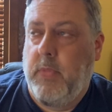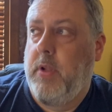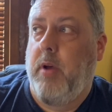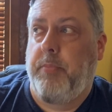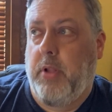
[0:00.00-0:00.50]

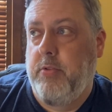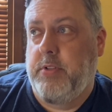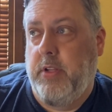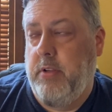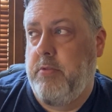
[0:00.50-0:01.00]
Uploads
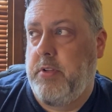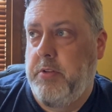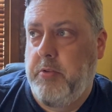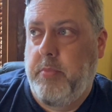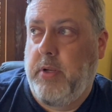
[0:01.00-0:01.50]
to
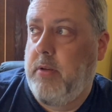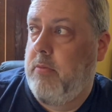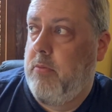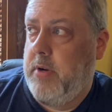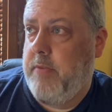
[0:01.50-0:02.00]
YouTube, and
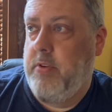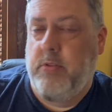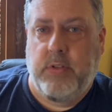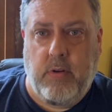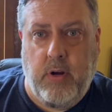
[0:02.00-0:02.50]
whenever you
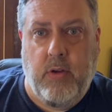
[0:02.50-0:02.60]
start